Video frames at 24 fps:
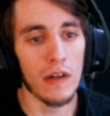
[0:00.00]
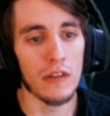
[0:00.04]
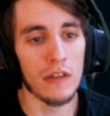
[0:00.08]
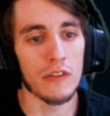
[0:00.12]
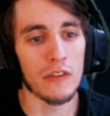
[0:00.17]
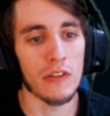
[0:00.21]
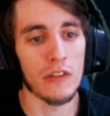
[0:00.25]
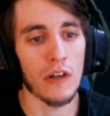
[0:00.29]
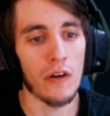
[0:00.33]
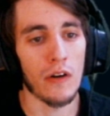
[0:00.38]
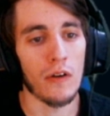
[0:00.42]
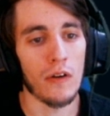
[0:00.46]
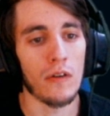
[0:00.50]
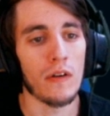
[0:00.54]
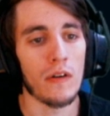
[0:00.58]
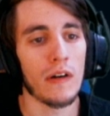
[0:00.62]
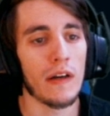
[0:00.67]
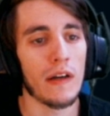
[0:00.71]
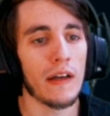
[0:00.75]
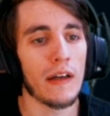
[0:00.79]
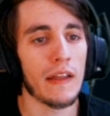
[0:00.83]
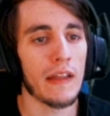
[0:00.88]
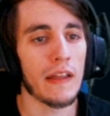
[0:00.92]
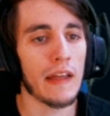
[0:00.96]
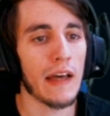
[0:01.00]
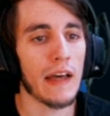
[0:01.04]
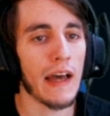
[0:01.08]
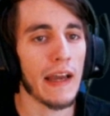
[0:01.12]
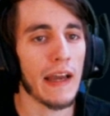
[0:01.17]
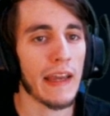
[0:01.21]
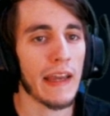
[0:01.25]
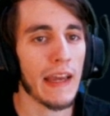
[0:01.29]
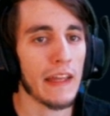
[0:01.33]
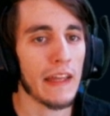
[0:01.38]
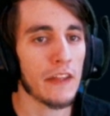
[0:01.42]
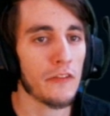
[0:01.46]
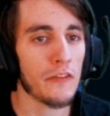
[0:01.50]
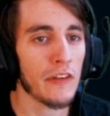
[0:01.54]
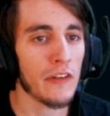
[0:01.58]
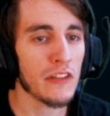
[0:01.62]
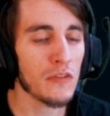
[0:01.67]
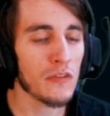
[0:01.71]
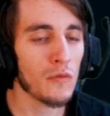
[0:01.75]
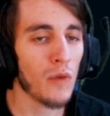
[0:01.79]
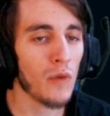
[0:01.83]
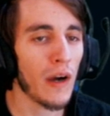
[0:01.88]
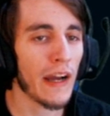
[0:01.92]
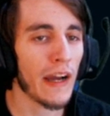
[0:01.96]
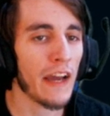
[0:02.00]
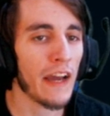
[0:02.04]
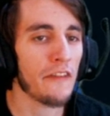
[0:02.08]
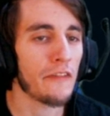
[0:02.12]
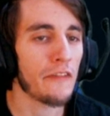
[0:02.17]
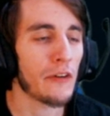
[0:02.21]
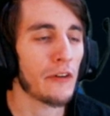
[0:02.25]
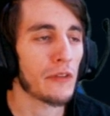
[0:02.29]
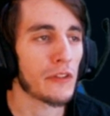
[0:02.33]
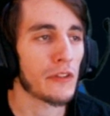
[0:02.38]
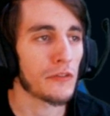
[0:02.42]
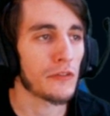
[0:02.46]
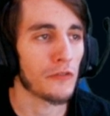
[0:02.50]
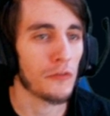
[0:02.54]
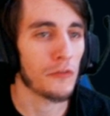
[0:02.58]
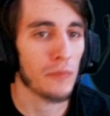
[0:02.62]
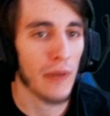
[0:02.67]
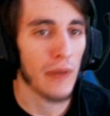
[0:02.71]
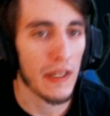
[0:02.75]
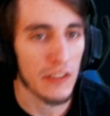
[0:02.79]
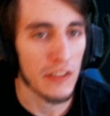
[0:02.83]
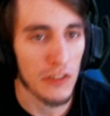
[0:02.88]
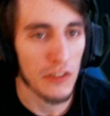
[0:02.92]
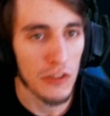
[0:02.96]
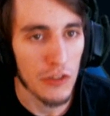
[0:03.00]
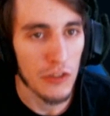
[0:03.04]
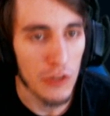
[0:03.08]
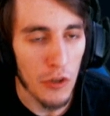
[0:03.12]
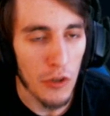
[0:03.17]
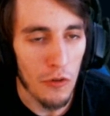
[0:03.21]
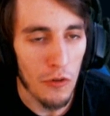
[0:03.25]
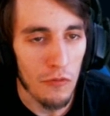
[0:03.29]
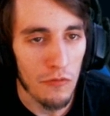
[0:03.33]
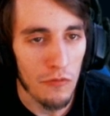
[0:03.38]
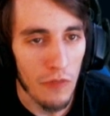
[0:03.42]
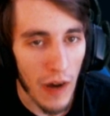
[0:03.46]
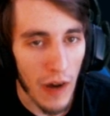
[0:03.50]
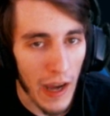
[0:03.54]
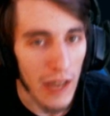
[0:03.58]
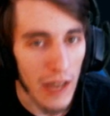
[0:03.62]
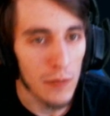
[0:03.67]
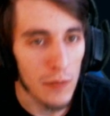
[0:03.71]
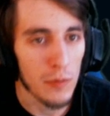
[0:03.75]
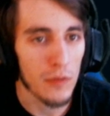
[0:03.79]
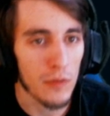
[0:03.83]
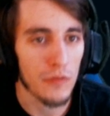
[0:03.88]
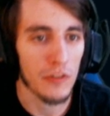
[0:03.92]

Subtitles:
So, again, the reason why I feel this rune page is so viable